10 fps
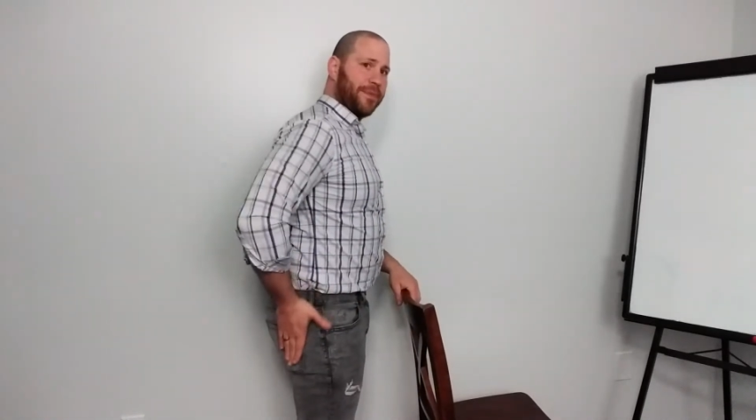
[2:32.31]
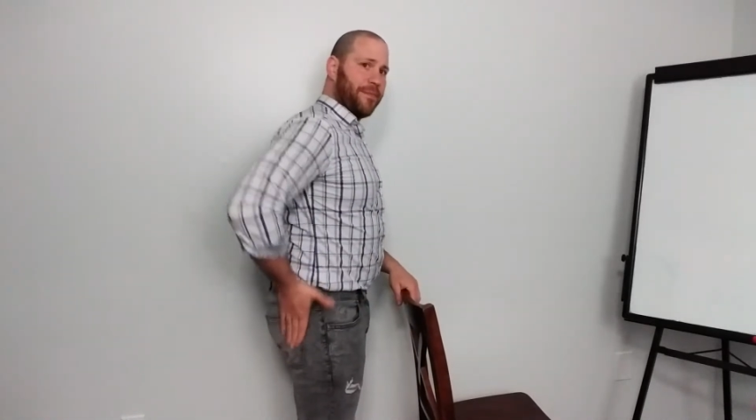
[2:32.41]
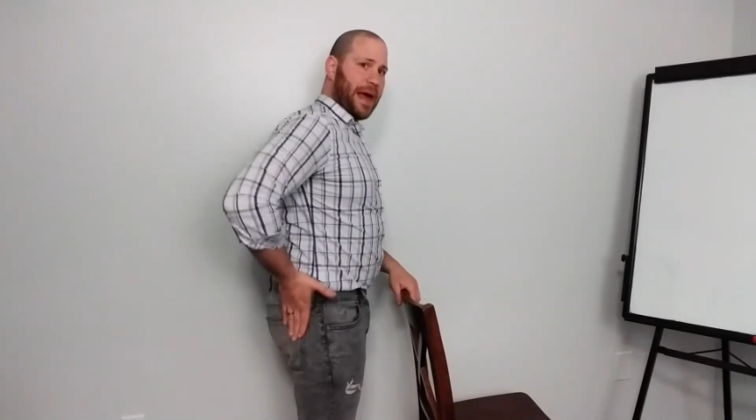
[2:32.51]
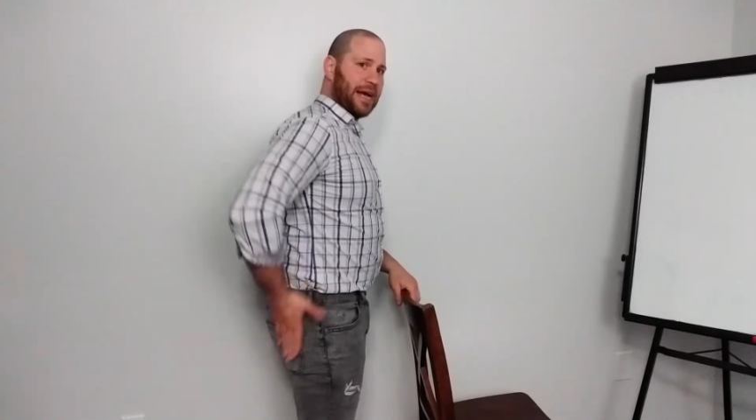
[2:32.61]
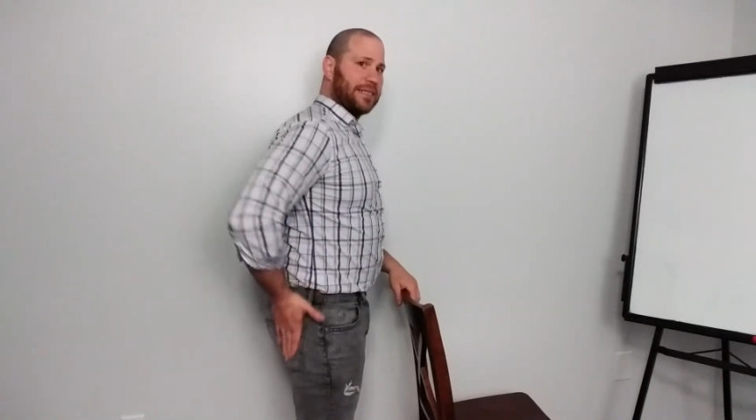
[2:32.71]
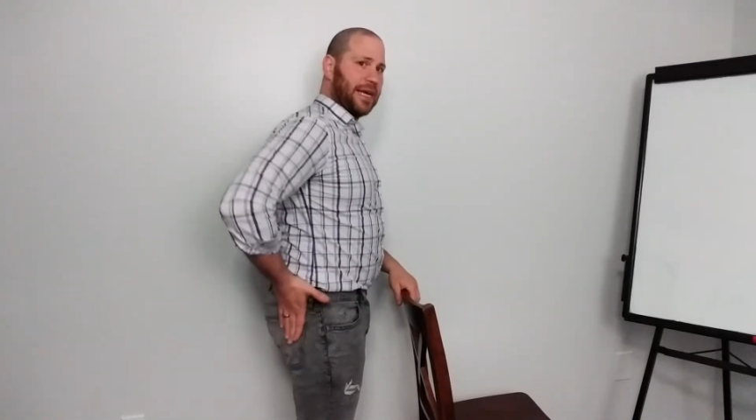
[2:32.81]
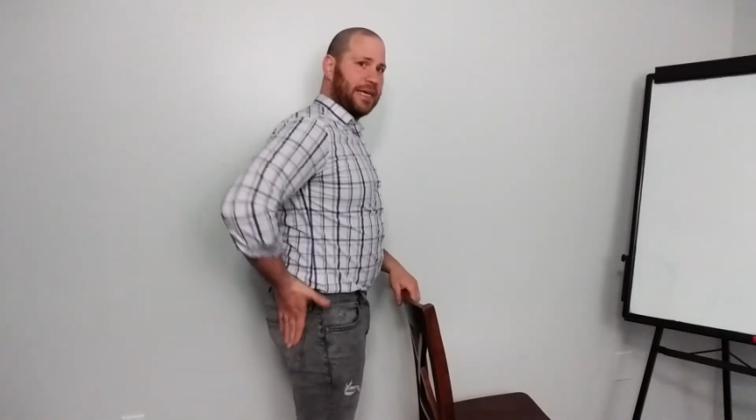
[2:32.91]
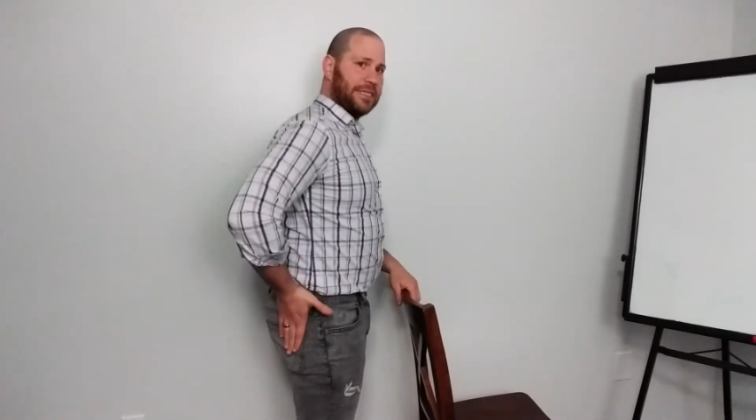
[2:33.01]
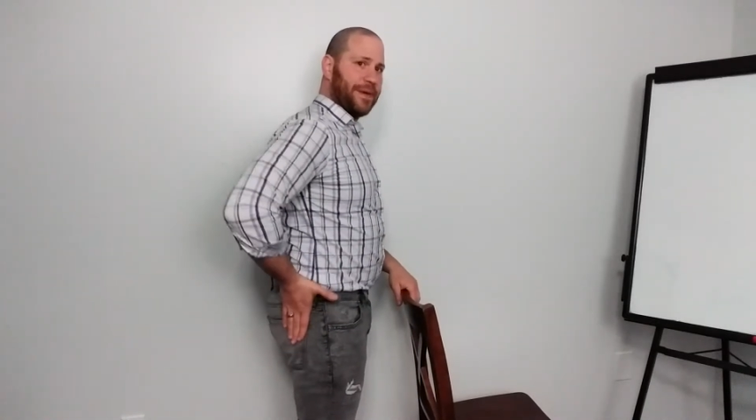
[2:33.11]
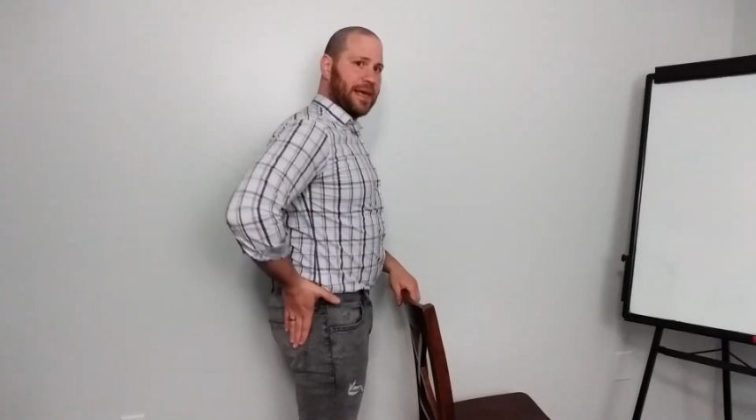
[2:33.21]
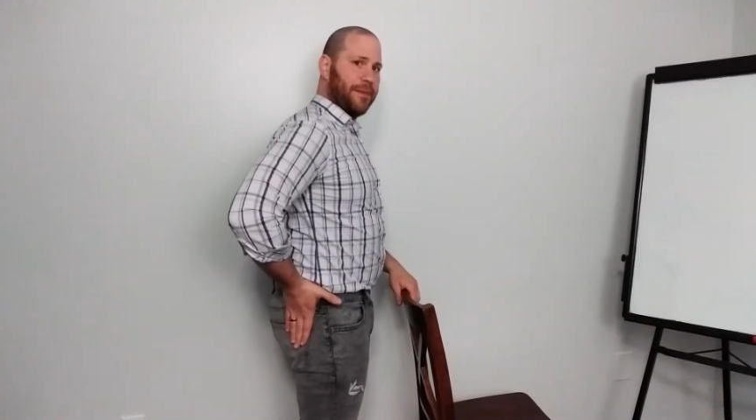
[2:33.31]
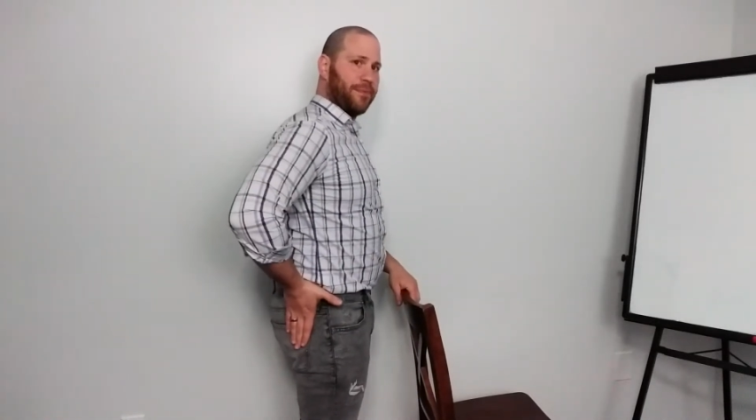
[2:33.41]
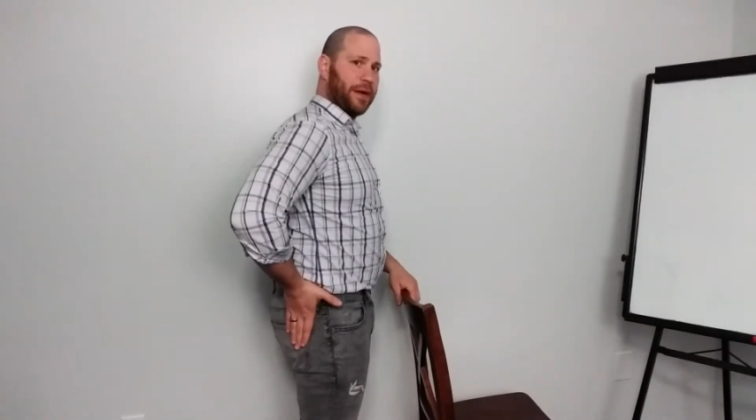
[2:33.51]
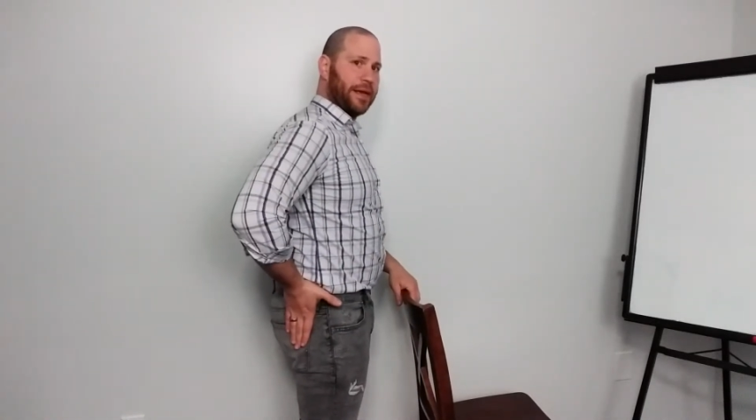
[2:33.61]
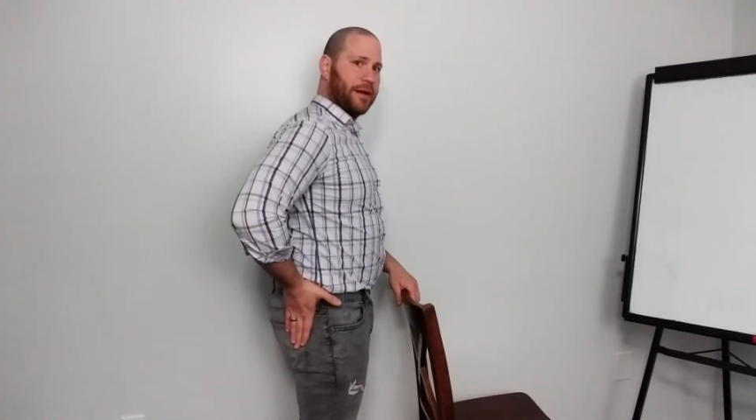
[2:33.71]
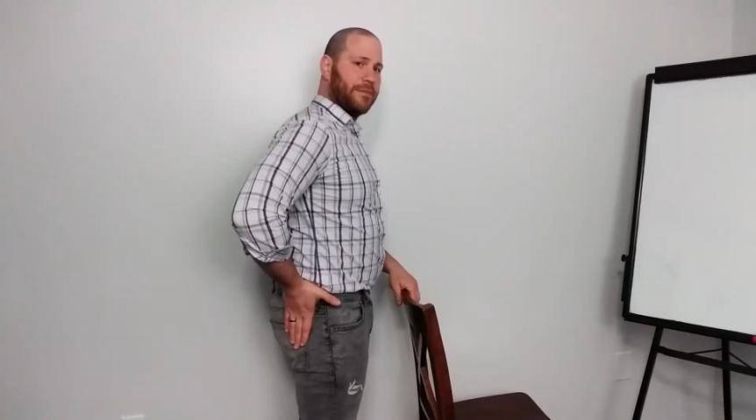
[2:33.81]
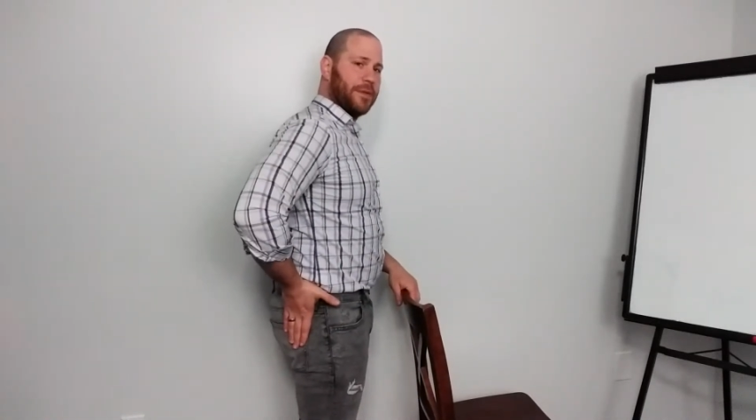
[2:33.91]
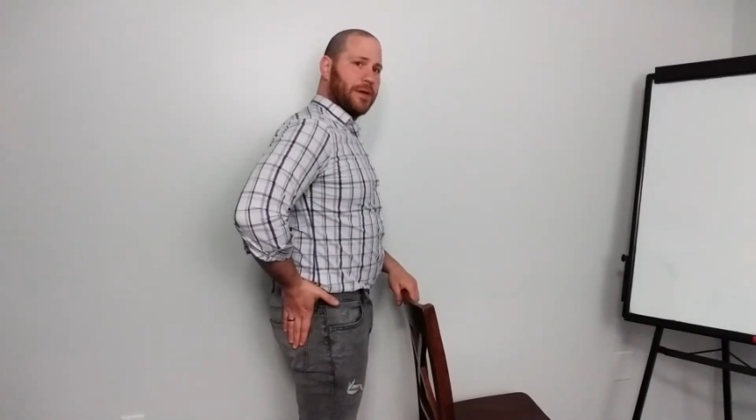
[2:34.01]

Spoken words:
the back sides of my hip right here,